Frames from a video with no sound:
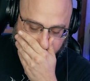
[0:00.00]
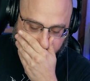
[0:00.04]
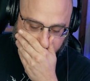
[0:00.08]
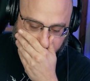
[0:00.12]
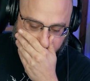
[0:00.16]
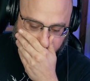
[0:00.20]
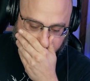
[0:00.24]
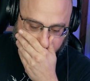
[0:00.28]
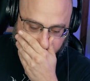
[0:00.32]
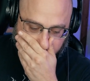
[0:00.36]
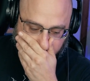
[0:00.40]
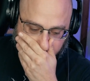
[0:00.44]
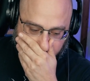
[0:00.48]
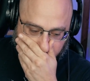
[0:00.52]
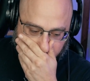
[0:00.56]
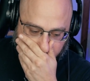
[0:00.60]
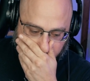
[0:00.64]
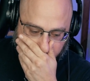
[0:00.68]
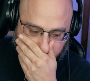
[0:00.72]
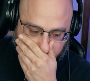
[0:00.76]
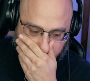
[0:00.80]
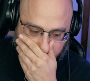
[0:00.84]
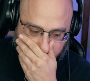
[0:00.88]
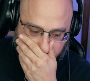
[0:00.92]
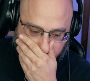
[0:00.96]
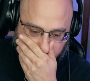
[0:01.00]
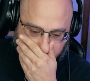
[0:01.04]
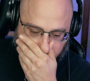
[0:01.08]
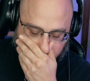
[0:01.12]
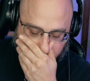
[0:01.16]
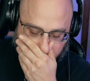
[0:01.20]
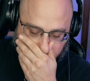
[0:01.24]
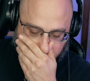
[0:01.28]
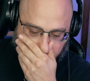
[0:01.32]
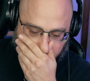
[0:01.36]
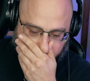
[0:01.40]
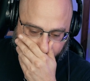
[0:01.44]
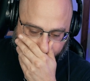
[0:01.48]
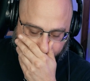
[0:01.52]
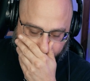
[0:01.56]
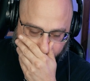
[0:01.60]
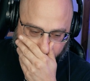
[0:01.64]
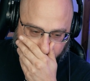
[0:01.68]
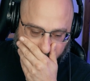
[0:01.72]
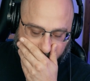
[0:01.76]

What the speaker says: [no speech]